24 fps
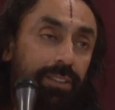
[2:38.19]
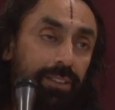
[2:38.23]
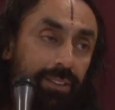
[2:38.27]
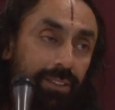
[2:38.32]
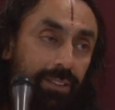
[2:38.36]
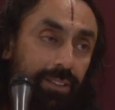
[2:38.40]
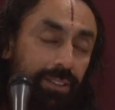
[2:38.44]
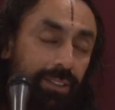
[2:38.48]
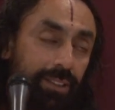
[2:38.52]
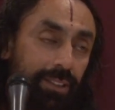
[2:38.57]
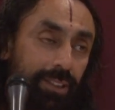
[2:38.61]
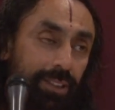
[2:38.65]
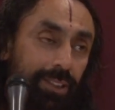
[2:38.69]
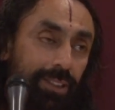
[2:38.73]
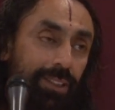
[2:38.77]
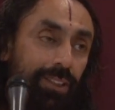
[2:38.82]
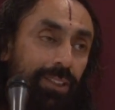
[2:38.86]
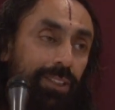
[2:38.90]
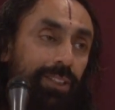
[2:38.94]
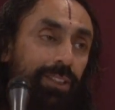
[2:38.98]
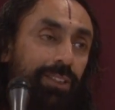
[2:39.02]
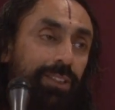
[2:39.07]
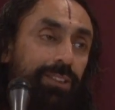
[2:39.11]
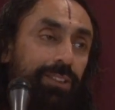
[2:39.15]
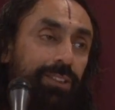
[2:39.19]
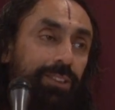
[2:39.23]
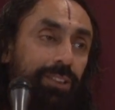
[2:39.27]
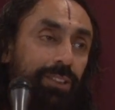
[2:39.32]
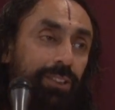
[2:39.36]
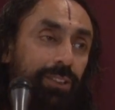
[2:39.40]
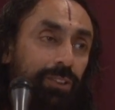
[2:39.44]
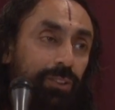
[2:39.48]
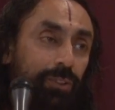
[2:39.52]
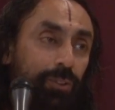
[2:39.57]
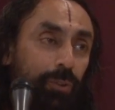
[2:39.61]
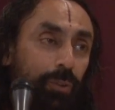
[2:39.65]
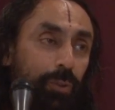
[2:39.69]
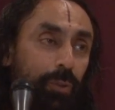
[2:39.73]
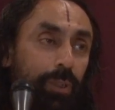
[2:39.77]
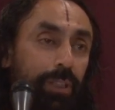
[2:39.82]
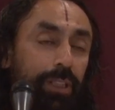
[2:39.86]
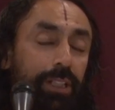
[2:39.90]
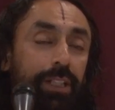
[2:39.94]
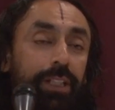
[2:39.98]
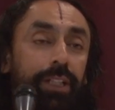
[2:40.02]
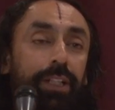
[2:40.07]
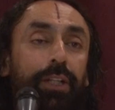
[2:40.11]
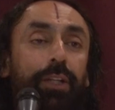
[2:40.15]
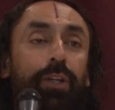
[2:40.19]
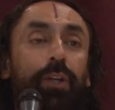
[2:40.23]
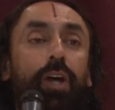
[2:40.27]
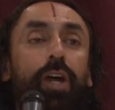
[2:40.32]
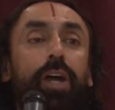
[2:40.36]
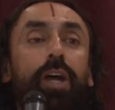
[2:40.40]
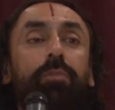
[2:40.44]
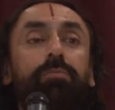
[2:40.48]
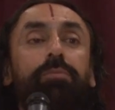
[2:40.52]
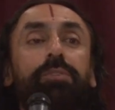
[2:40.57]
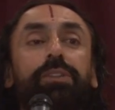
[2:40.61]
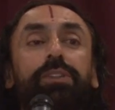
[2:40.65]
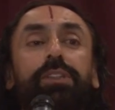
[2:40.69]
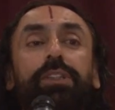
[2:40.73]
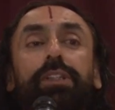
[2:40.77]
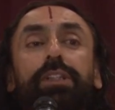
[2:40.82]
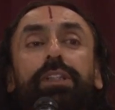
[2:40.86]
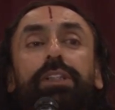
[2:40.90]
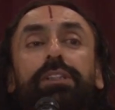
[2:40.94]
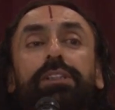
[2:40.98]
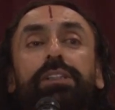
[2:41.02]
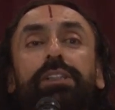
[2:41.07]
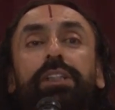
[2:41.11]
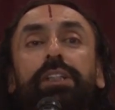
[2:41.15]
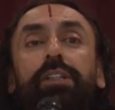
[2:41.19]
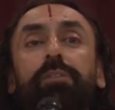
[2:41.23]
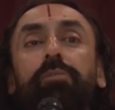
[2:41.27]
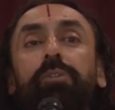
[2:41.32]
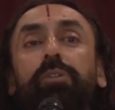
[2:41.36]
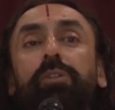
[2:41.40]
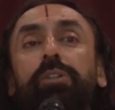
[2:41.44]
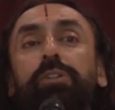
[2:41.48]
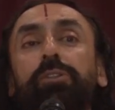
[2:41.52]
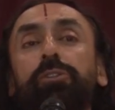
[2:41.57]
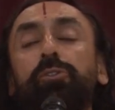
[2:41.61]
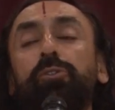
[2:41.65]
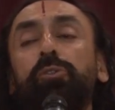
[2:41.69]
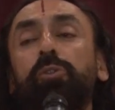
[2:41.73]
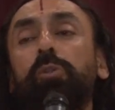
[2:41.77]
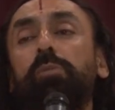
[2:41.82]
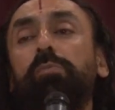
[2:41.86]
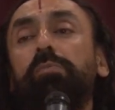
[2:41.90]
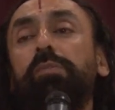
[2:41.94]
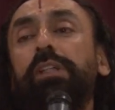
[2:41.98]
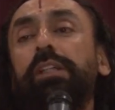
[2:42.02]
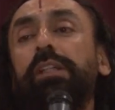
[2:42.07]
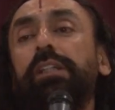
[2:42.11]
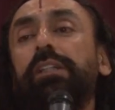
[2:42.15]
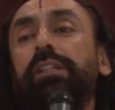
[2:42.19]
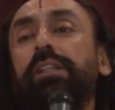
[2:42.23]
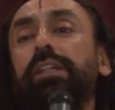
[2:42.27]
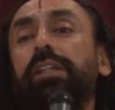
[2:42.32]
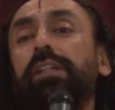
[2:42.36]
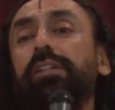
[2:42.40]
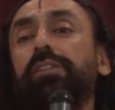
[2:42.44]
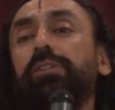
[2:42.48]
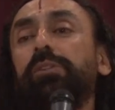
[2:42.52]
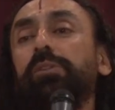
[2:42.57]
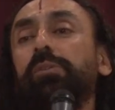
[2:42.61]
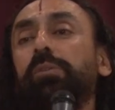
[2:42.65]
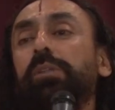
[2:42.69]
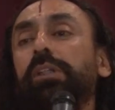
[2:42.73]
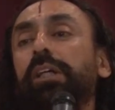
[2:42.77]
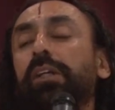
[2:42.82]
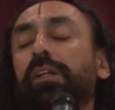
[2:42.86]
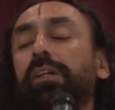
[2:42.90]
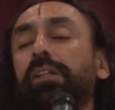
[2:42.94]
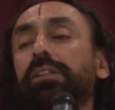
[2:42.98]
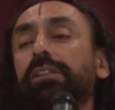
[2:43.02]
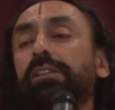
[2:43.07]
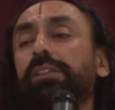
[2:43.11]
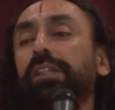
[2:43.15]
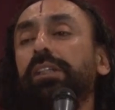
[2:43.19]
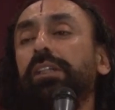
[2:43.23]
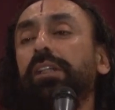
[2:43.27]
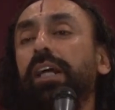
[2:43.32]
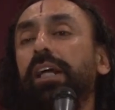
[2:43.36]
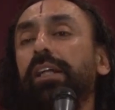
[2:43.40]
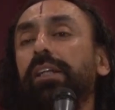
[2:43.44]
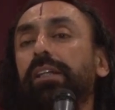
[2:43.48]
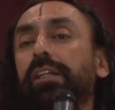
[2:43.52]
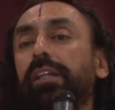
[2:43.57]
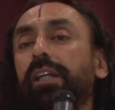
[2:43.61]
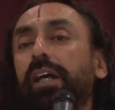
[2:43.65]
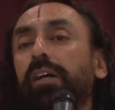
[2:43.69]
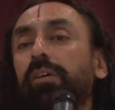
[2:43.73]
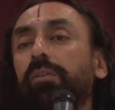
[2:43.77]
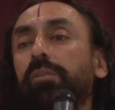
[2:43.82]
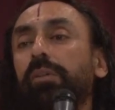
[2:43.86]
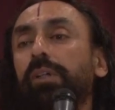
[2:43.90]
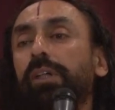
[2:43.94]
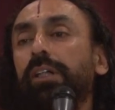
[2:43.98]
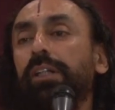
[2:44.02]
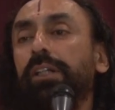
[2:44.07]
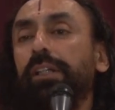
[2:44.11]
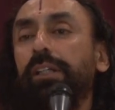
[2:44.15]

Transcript: this is only an obstinacy, because so many things you cannot see right now.